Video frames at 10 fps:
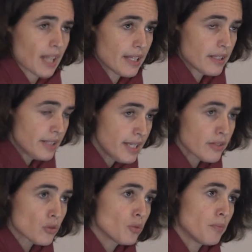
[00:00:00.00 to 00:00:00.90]
And
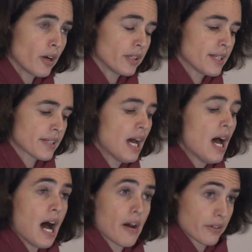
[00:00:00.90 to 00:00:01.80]
these two bodies
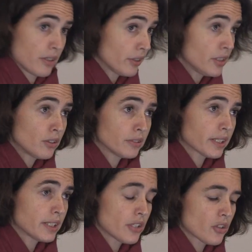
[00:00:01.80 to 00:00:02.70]
are not in
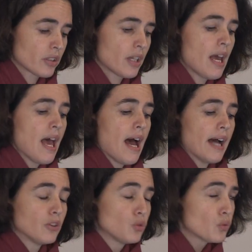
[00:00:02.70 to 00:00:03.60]
contradiction
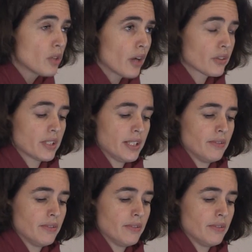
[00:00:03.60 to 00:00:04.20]
and do not